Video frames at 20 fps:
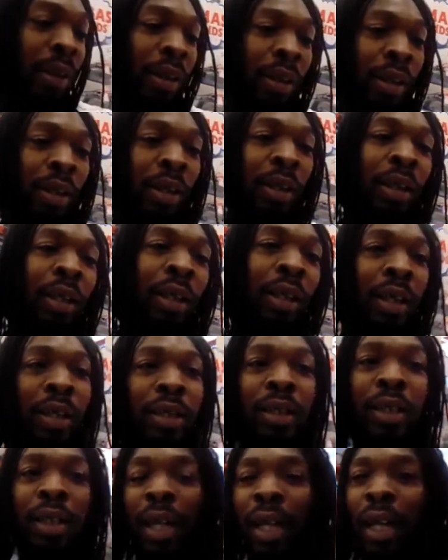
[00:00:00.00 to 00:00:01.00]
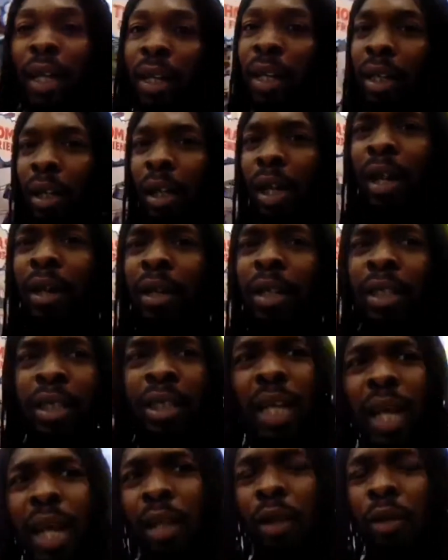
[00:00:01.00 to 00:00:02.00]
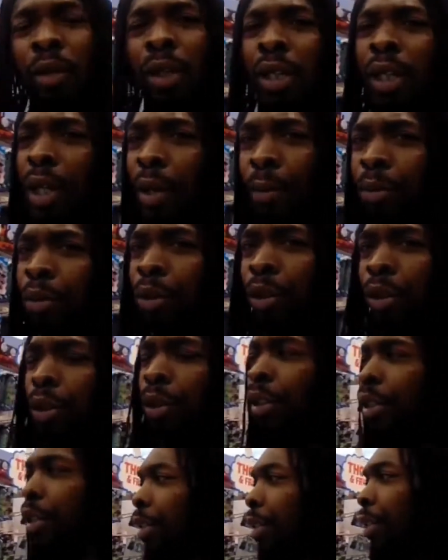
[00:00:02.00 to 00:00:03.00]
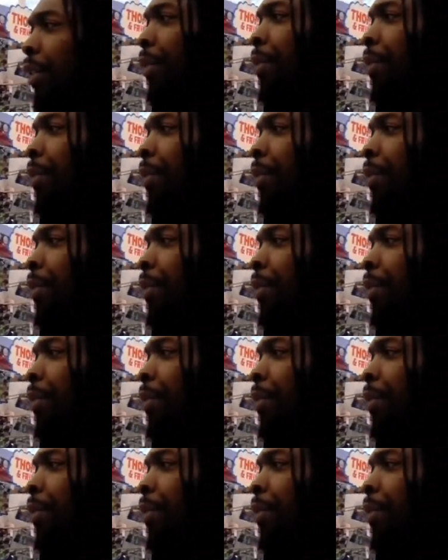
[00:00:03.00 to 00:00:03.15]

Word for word: Cause then he got to decide on a couple toys.